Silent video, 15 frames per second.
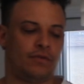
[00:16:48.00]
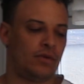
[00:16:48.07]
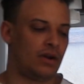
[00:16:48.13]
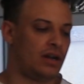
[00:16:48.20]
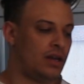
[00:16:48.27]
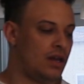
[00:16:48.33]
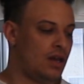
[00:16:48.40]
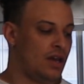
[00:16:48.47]
for
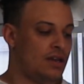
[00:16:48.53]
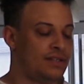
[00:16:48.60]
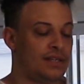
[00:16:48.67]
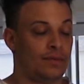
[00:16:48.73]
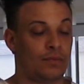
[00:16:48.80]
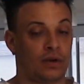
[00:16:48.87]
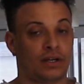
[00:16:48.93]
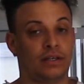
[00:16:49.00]
it.
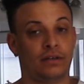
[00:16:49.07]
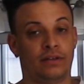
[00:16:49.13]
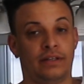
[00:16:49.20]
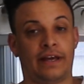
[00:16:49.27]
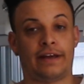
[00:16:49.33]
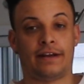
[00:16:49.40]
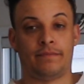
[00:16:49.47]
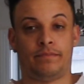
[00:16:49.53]
So I'm working on
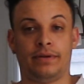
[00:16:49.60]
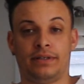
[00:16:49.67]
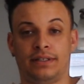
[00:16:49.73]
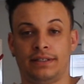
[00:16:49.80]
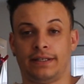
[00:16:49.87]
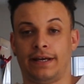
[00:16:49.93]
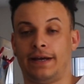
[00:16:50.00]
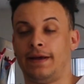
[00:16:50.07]
that and I'm
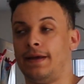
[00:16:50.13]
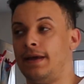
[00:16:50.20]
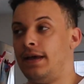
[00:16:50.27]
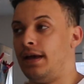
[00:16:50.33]
building that.